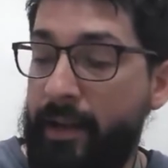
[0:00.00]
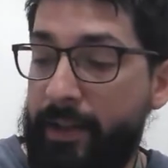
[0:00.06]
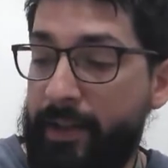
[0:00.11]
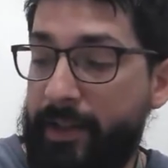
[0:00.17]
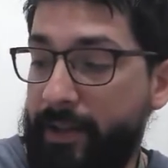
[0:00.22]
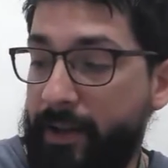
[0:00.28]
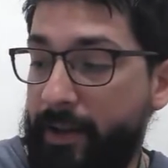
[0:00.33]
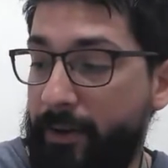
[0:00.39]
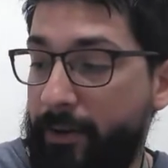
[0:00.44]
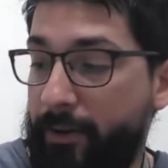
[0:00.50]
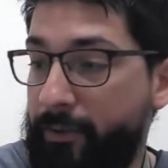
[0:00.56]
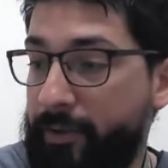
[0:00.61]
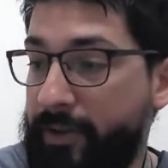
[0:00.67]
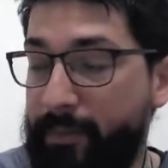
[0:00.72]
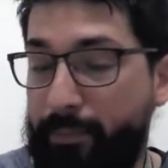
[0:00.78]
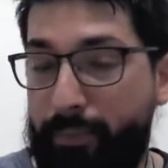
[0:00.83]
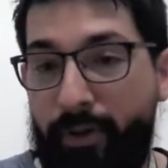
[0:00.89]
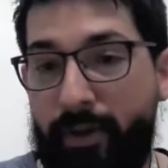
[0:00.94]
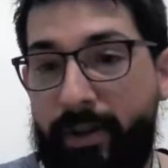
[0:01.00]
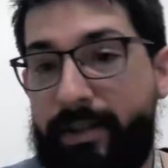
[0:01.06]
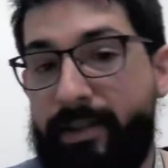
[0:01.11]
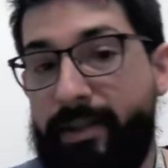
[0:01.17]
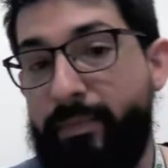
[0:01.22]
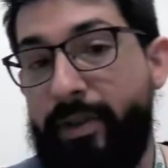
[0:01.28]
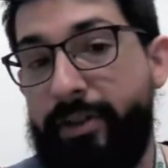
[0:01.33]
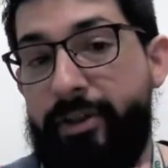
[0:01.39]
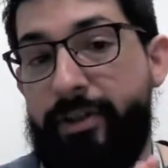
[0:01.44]
So support
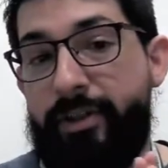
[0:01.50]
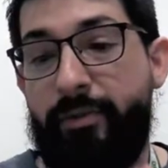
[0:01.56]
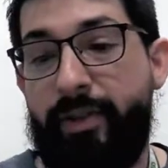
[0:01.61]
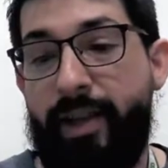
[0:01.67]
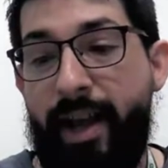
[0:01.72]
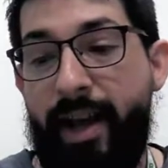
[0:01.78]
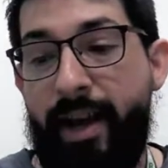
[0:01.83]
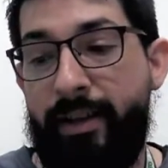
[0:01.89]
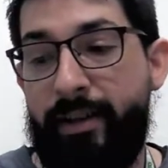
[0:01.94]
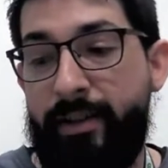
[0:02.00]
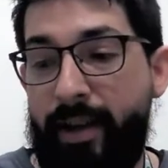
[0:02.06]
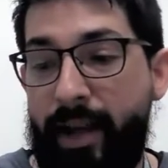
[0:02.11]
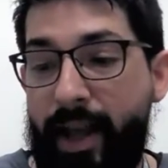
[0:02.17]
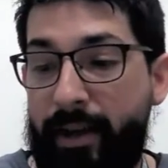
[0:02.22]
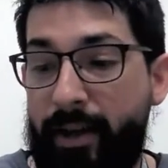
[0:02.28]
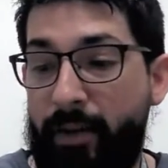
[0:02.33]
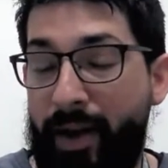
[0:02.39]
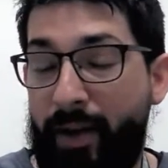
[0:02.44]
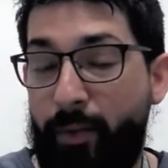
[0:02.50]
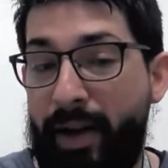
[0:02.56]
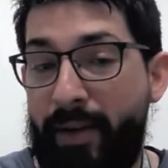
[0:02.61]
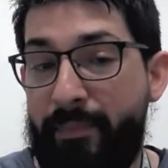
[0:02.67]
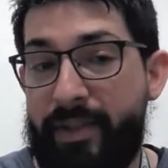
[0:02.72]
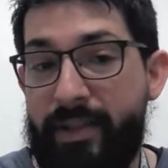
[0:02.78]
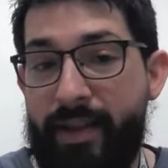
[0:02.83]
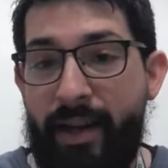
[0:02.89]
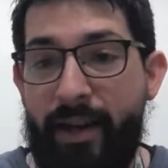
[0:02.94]
us as much as you can. And on my
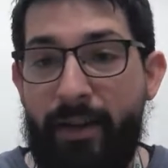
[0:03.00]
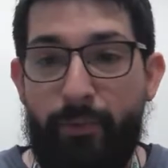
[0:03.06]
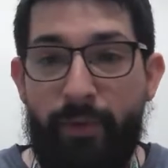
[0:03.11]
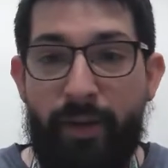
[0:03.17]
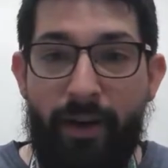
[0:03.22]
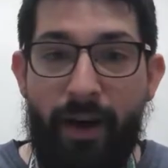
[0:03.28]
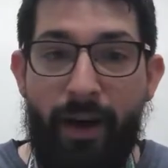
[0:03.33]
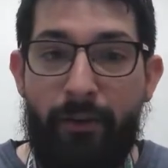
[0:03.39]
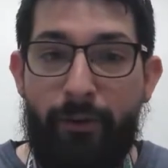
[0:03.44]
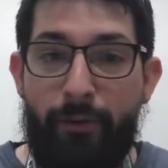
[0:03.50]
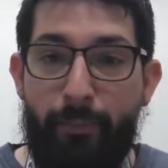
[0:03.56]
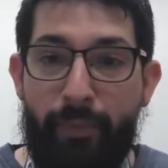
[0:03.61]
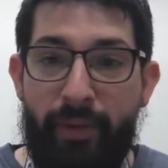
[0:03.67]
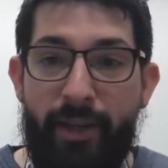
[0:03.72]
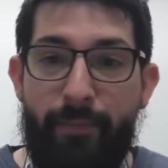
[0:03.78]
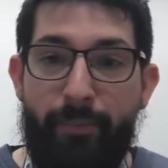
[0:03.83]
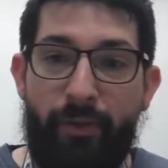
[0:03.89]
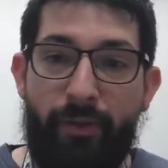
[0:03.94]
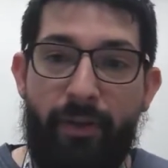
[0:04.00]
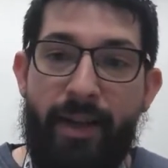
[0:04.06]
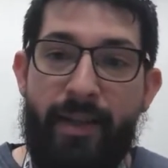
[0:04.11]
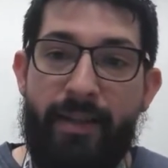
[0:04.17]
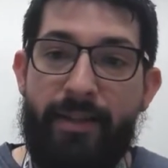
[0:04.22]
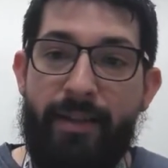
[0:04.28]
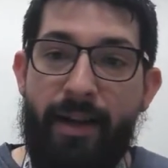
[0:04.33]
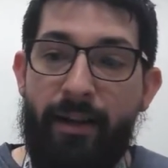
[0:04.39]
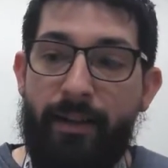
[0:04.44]
website,
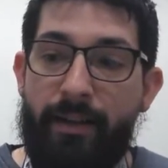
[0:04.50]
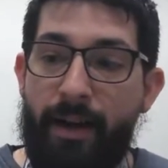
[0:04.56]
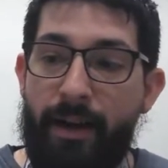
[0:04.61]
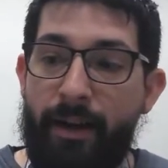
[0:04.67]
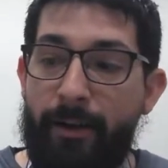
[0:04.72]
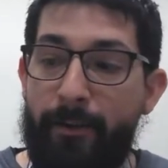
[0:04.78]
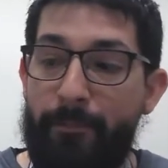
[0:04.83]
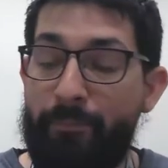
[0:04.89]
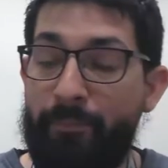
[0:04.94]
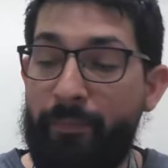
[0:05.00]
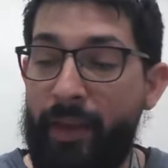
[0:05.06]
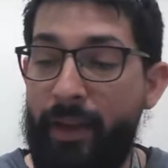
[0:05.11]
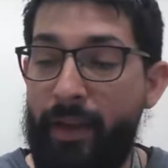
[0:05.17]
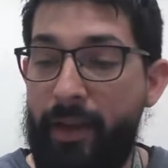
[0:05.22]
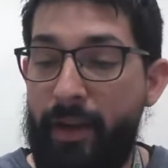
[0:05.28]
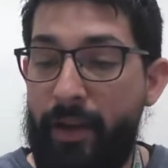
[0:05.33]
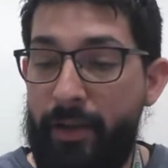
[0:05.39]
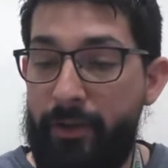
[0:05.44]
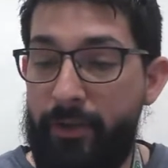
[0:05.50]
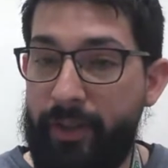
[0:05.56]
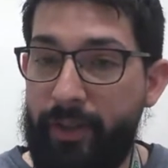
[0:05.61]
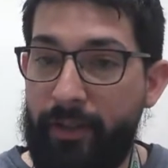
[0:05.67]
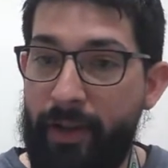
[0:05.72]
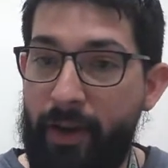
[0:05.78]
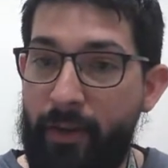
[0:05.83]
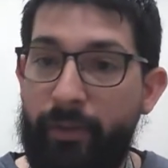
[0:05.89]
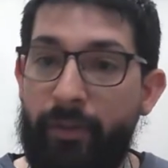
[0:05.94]
ricardopperez.com, you
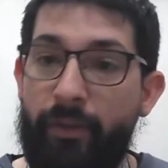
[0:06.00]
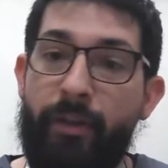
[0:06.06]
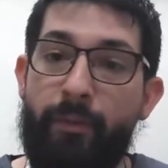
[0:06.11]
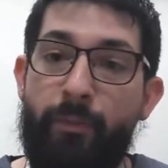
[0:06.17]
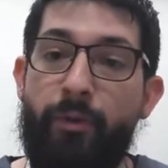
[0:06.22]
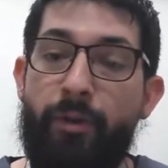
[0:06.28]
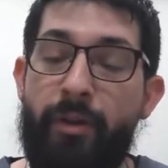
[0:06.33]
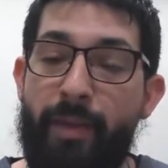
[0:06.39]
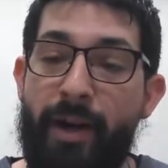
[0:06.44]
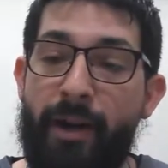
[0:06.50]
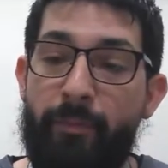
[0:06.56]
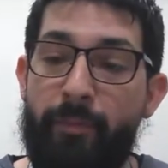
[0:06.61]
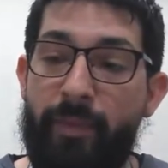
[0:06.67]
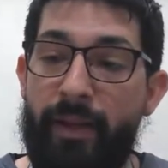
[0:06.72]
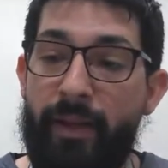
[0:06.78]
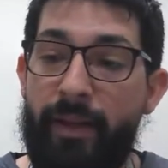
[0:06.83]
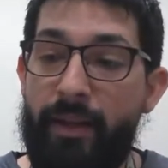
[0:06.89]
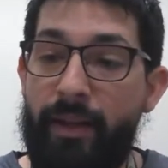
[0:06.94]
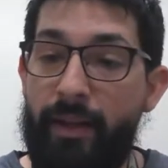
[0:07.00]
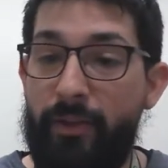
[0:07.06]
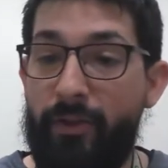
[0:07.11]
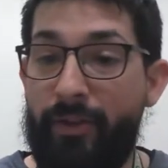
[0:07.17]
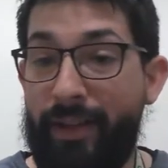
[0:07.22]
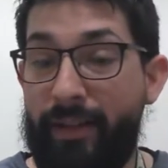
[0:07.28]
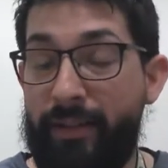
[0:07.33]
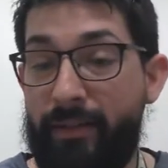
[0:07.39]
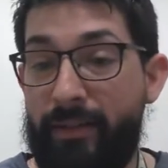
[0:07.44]
can go and learn more about me.
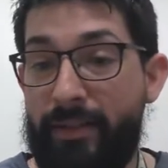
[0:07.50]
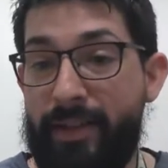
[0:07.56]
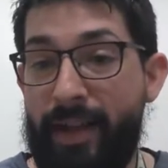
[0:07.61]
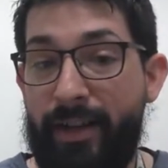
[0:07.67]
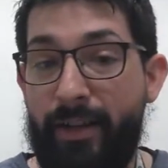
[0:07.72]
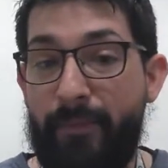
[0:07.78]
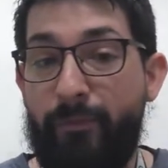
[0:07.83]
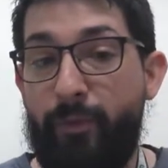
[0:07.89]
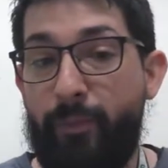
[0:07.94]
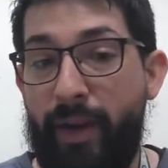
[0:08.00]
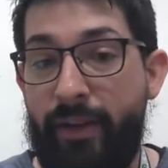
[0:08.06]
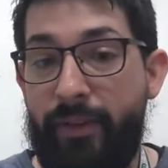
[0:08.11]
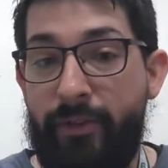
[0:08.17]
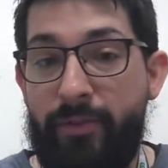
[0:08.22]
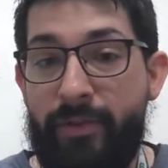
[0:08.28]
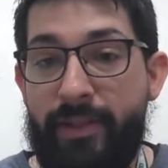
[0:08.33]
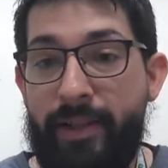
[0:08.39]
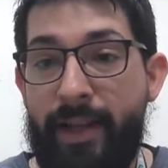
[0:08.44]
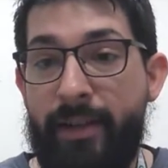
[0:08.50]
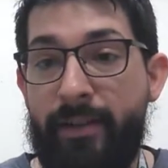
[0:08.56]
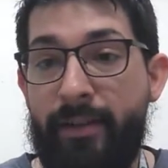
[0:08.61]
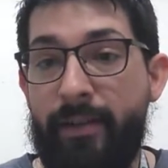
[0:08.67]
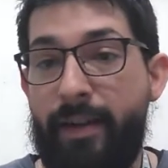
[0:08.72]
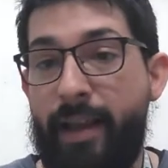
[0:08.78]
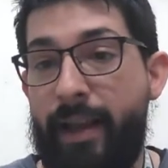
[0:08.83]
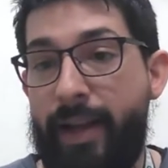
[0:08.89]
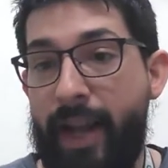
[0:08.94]
You can sign up for my
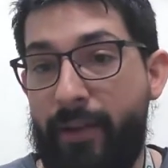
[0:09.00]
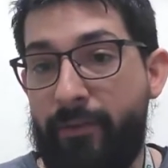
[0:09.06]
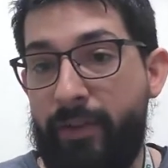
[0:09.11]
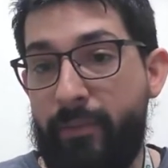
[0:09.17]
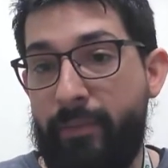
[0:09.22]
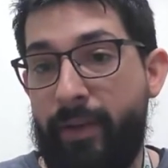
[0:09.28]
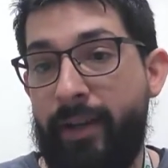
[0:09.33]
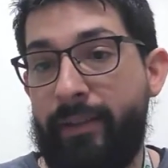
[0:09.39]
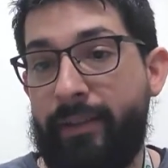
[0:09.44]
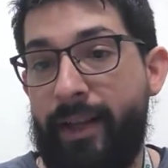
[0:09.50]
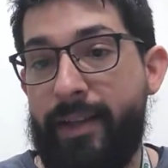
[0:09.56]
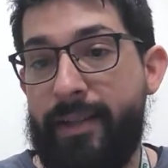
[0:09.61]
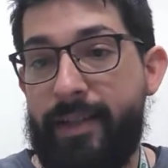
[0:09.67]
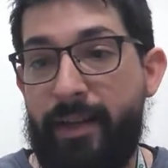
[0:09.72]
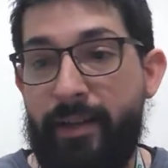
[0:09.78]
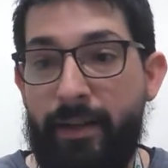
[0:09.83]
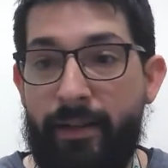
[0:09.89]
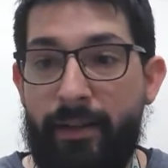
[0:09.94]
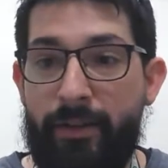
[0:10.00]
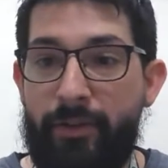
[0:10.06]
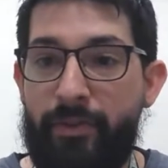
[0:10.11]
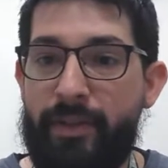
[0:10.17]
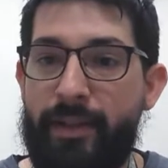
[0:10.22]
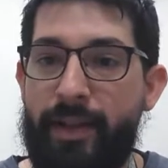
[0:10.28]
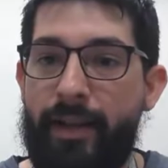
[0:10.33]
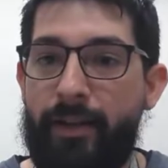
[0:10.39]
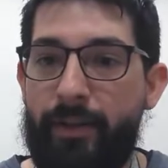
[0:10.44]
newsletter, and every month I send out a
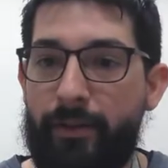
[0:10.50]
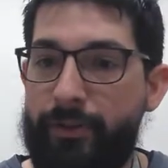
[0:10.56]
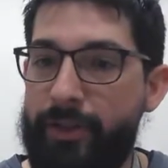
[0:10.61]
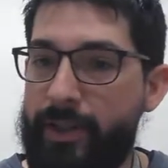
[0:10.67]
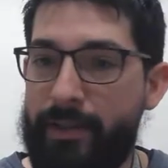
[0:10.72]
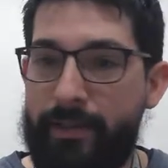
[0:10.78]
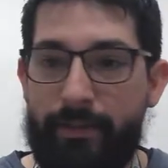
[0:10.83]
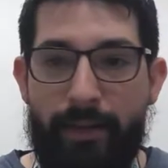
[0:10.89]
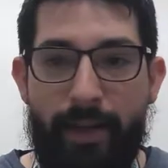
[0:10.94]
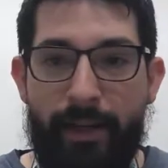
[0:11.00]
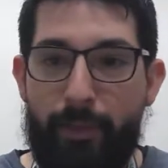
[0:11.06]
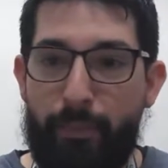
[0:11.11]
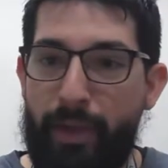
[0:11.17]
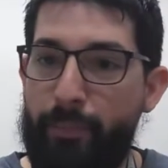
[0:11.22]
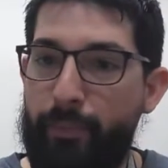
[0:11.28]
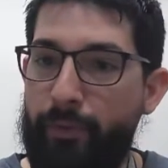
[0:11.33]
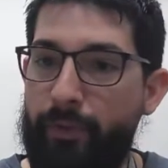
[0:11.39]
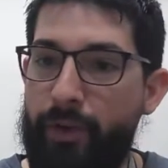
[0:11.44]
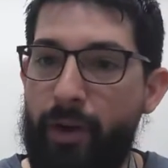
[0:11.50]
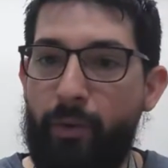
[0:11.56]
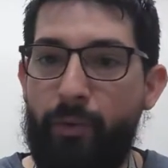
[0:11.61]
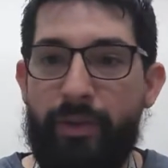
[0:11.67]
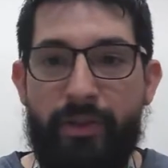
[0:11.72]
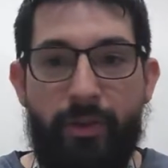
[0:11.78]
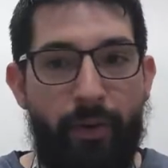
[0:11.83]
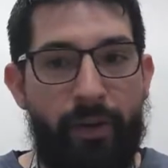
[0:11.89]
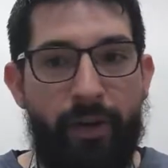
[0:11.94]
newsletter just letting people know
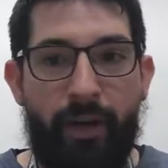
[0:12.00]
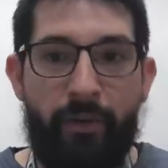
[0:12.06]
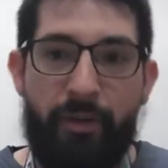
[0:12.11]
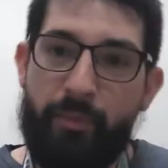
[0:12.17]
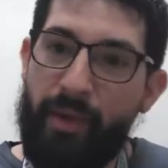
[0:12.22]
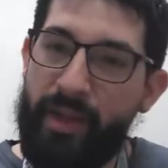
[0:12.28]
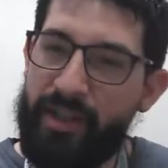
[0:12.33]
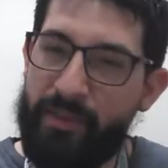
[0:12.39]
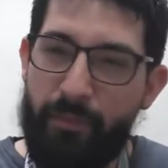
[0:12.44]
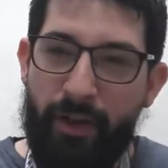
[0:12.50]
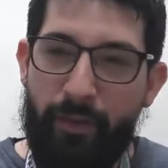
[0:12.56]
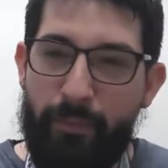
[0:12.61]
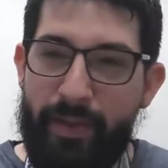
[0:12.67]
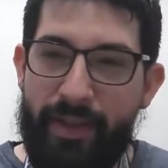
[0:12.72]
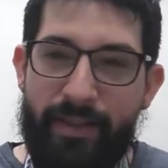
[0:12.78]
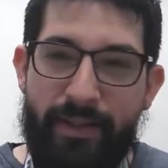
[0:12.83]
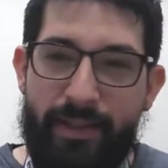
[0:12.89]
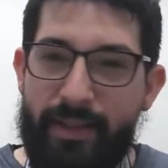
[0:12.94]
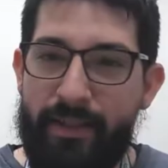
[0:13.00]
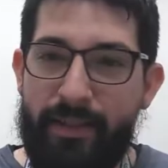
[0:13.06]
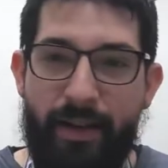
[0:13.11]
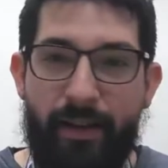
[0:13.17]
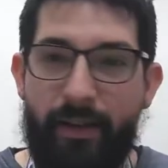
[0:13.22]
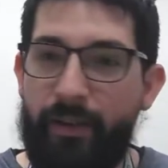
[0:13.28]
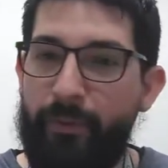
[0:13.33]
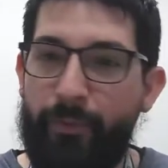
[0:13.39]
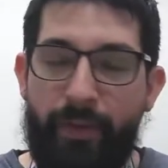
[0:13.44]
what's going on with my small business
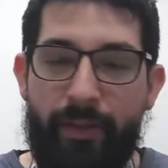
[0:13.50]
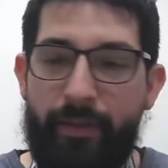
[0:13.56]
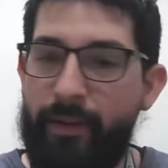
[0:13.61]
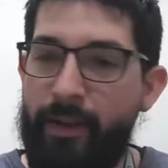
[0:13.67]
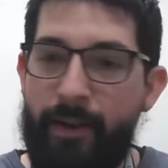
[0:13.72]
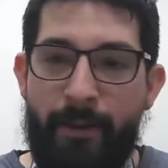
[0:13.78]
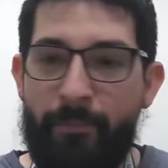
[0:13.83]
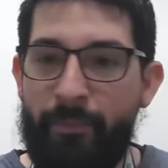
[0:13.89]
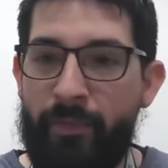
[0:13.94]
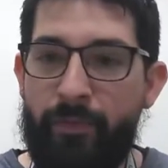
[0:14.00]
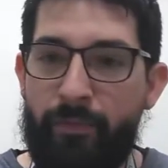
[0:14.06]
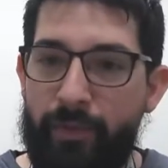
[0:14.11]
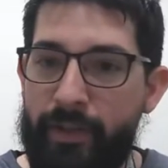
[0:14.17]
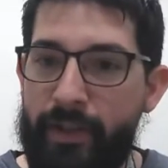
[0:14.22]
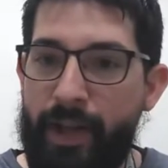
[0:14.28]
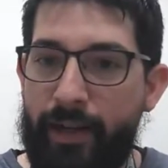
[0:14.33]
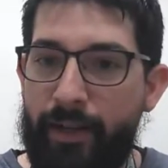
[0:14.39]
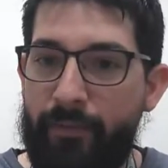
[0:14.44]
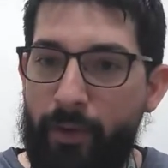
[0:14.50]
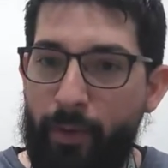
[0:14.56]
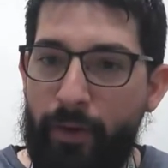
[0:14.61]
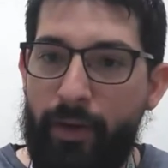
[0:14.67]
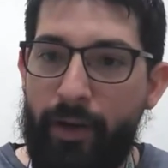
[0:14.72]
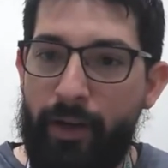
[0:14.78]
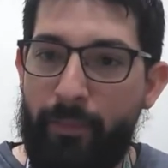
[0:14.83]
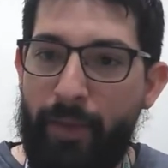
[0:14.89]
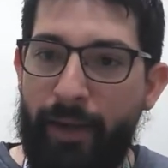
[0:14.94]
stuff and what's kind of
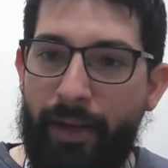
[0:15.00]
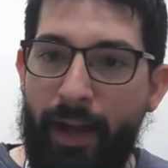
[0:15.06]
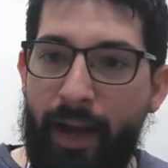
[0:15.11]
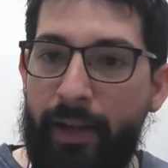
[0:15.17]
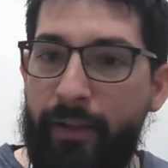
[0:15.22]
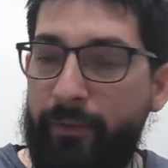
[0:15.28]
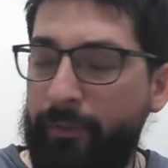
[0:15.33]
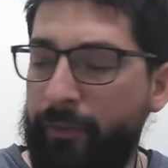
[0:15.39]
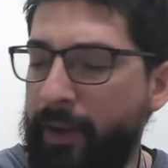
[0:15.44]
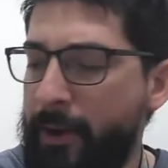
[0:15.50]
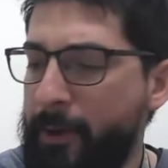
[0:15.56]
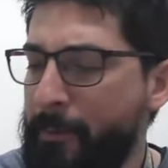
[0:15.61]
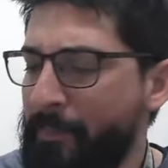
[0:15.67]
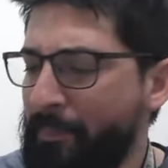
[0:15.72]
going on in my life.